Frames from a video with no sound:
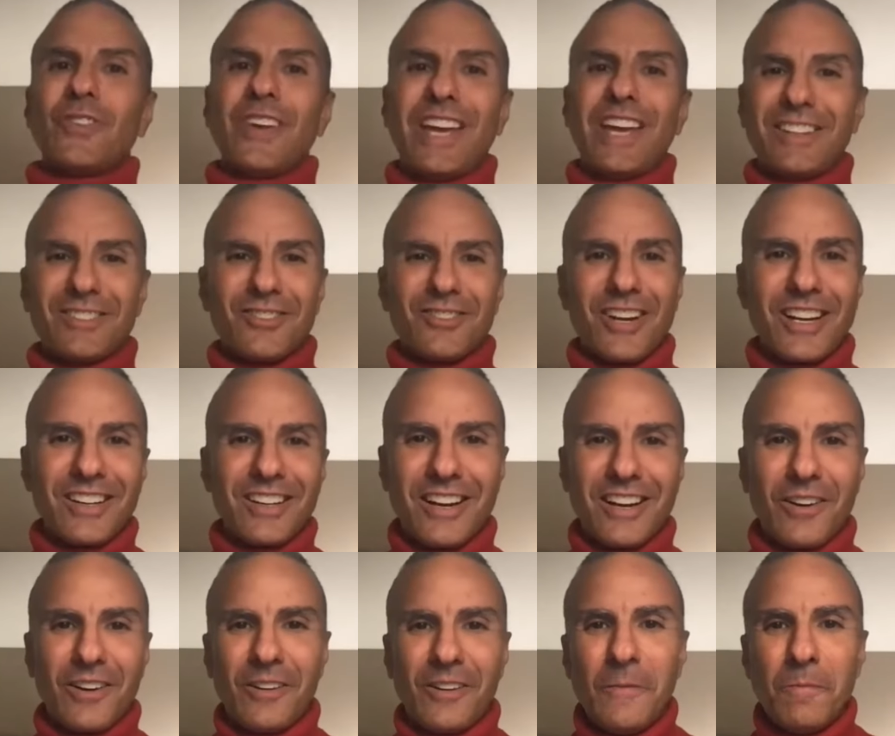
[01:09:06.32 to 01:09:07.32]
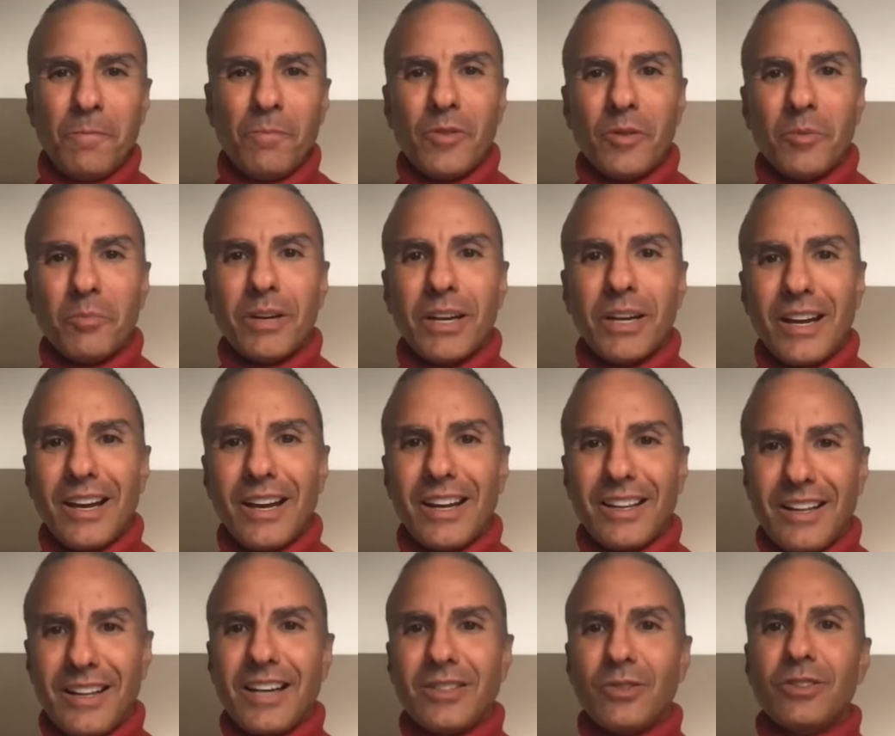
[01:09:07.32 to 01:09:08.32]
phase right now, but
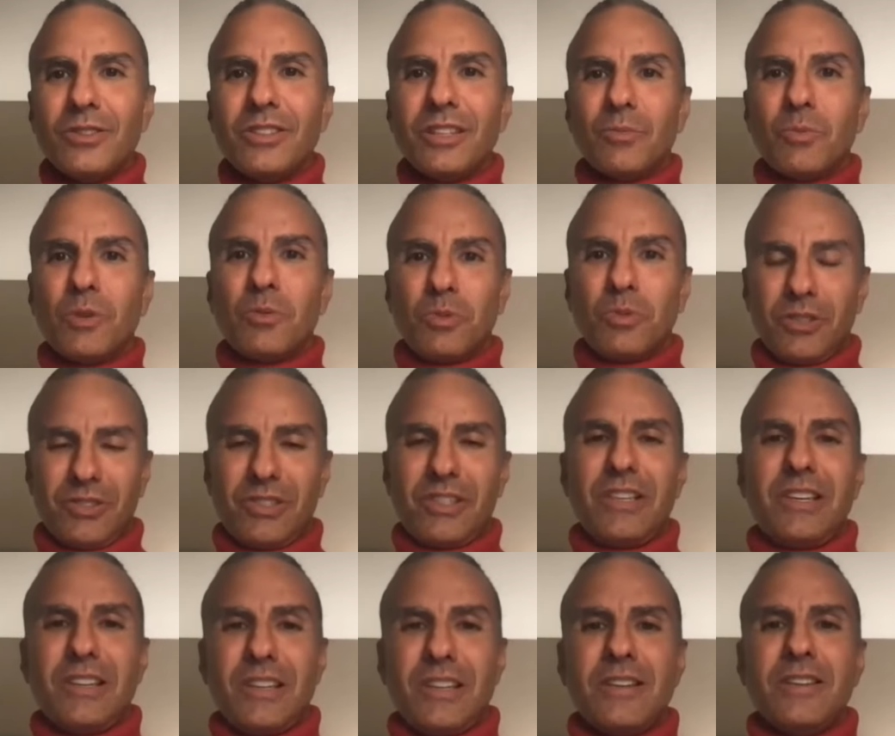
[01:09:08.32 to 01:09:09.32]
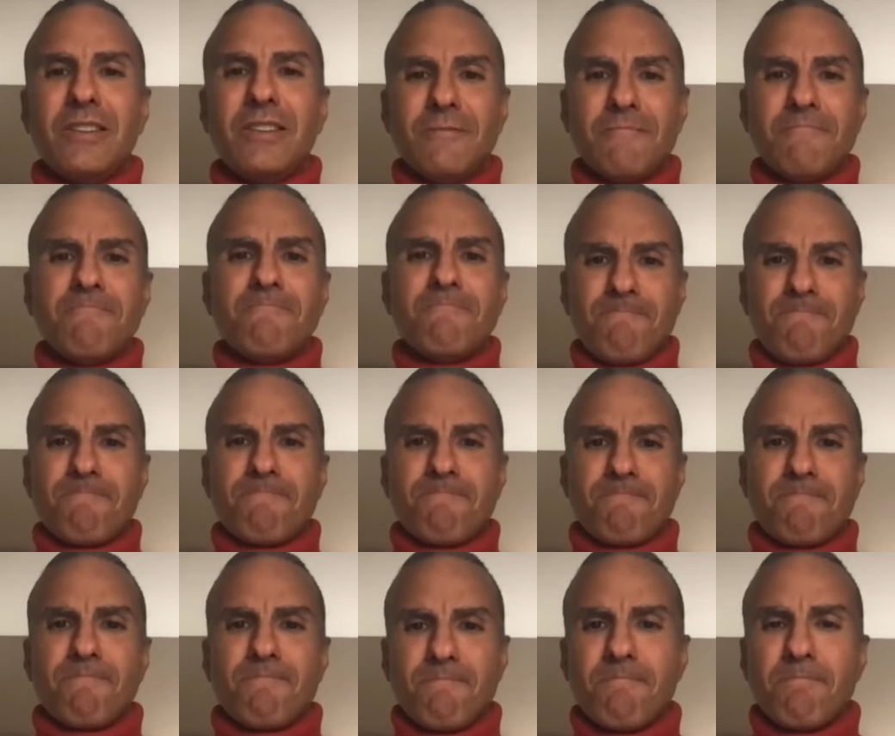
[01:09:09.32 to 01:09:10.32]
I, I do think we will see
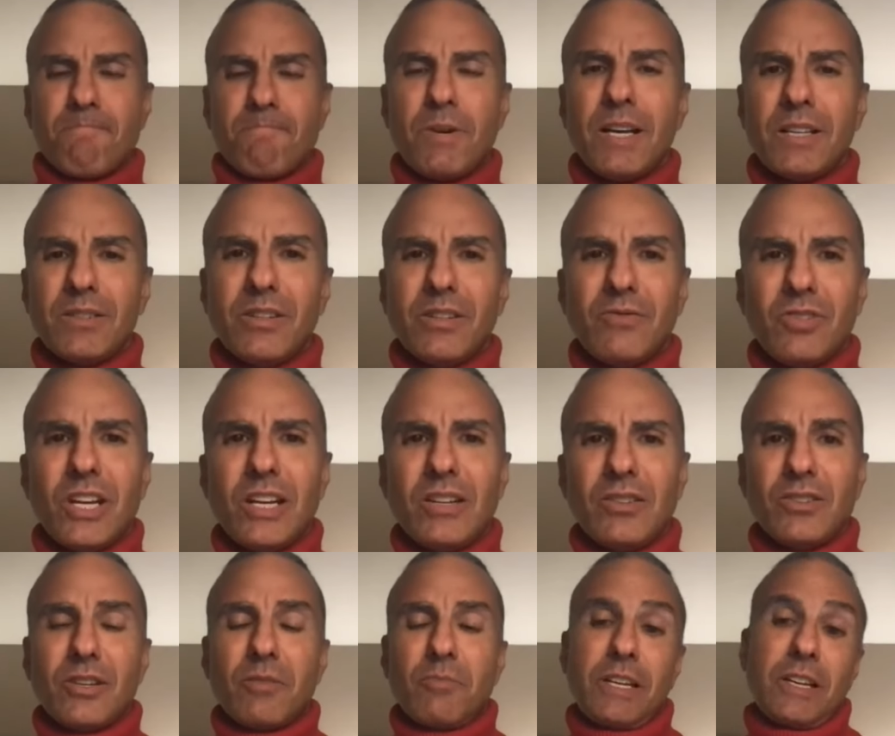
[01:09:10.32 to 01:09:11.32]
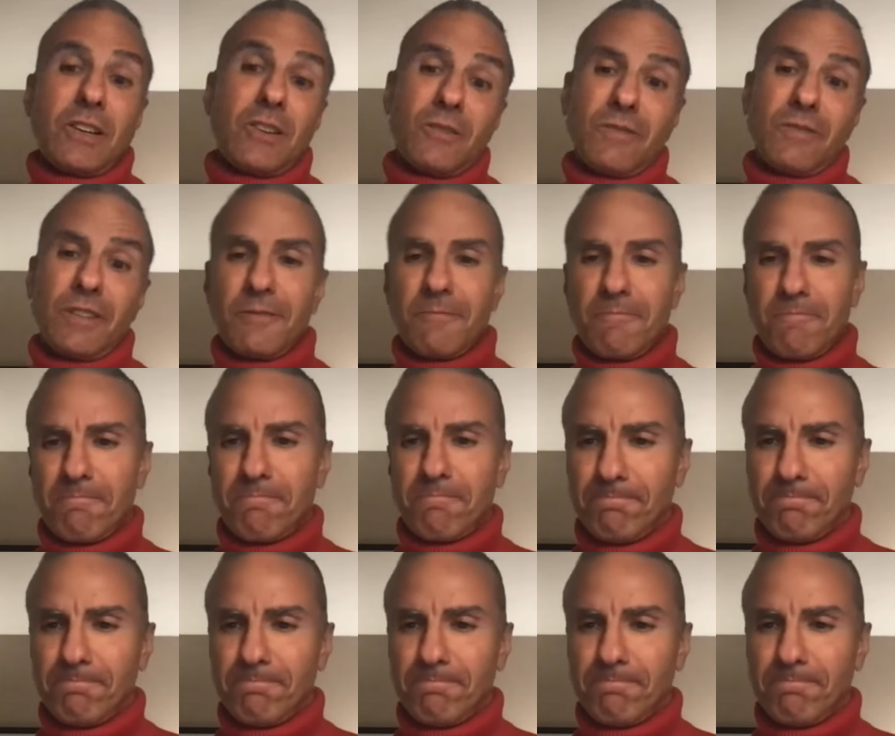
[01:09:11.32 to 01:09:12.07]
positive change coming out of it.